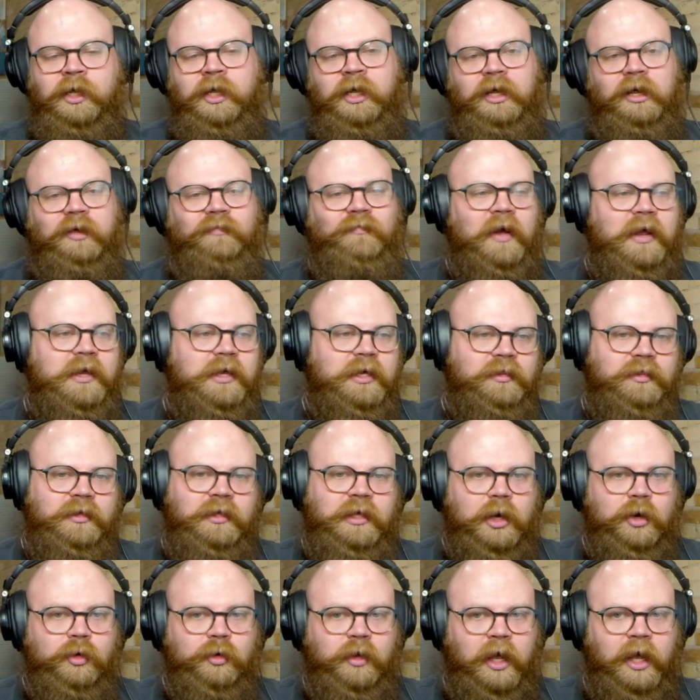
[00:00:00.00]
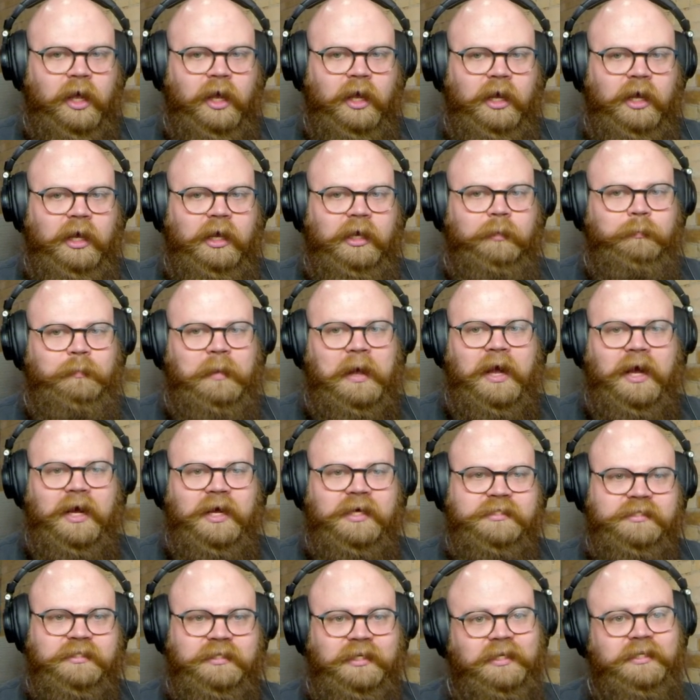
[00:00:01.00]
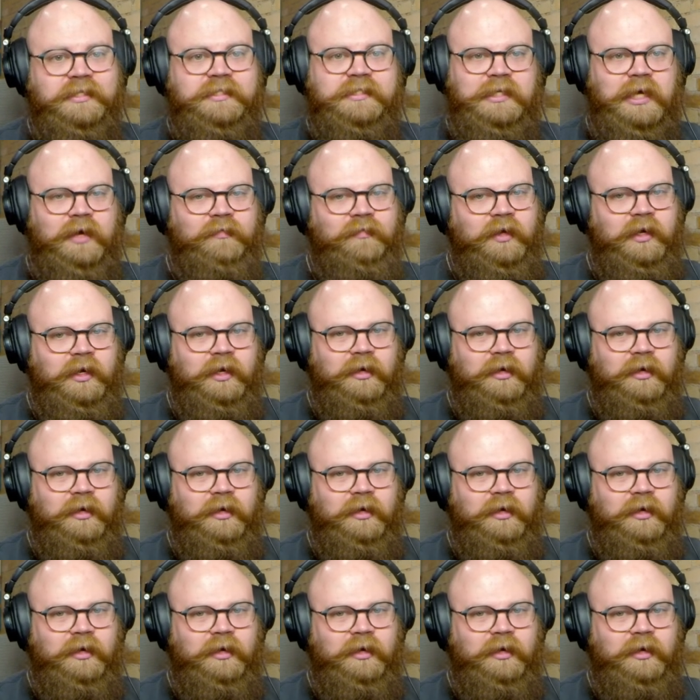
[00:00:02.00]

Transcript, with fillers: if I get the okay past like seven